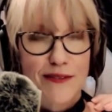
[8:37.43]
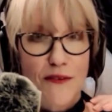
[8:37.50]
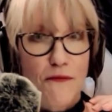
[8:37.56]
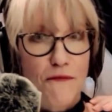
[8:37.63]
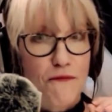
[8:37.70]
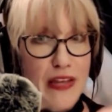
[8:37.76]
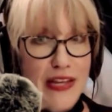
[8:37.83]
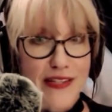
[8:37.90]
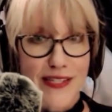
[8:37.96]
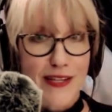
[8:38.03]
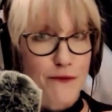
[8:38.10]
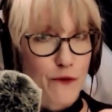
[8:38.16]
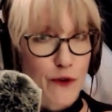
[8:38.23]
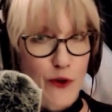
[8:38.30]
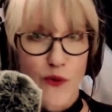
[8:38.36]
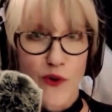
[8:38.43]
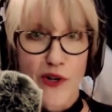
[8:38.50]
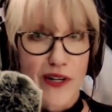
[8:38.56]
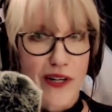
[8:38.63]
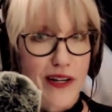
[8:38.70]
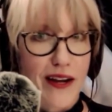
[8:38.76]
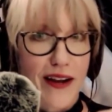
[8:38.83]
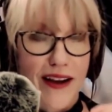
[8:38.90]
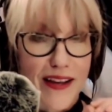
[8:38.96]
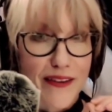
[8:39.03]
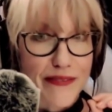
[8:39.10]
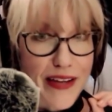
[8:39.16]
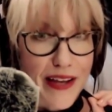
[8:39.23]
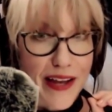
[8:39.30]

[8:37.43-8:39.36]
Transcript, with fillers: fancy footwork I have